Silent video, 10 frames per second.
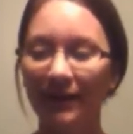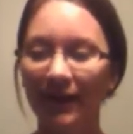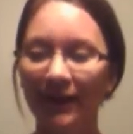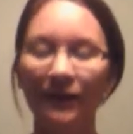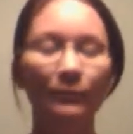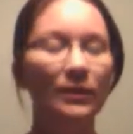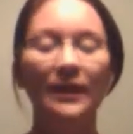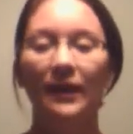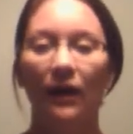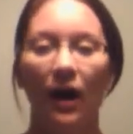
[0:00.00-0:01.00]
in
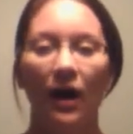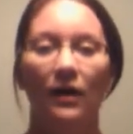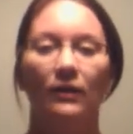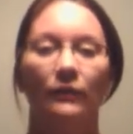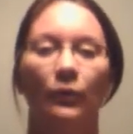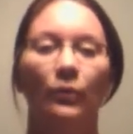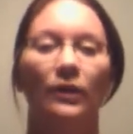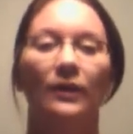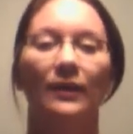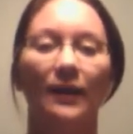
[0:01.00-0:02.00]
complete awe of the
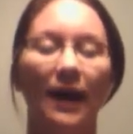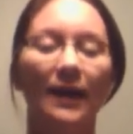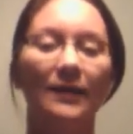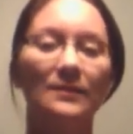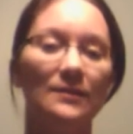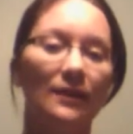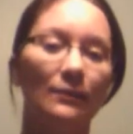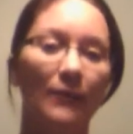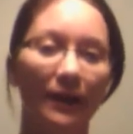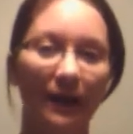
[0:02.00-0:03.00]
work that God has done in
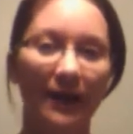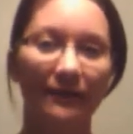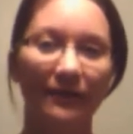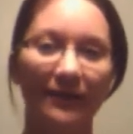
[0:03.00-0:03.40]
my life.